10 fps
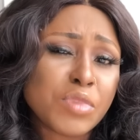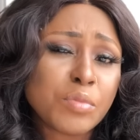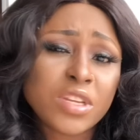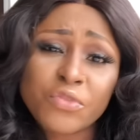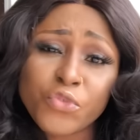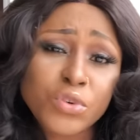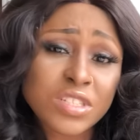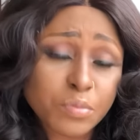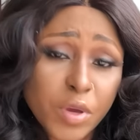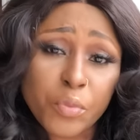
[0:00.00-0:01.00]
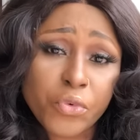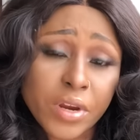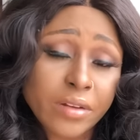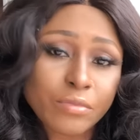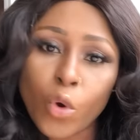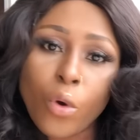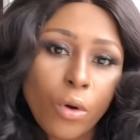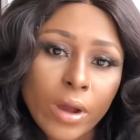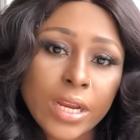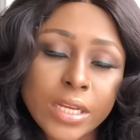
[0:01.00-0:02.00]
Maybe the food is peppery or
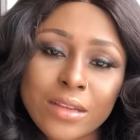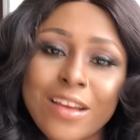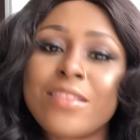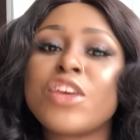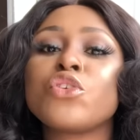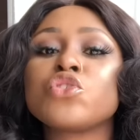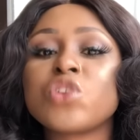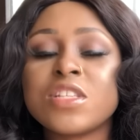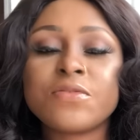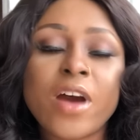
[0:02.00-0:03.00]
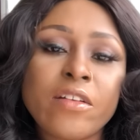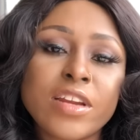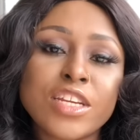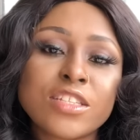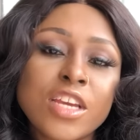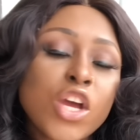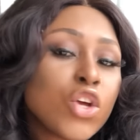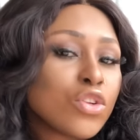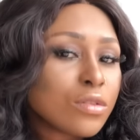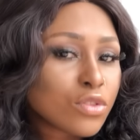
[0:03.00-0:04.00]
oily and then you're transferring it
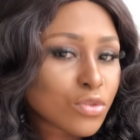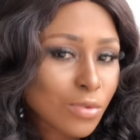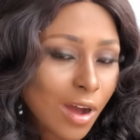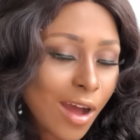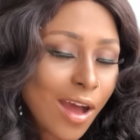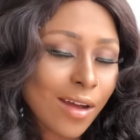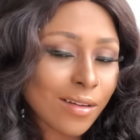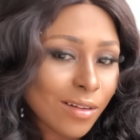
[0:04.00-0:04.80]
to her.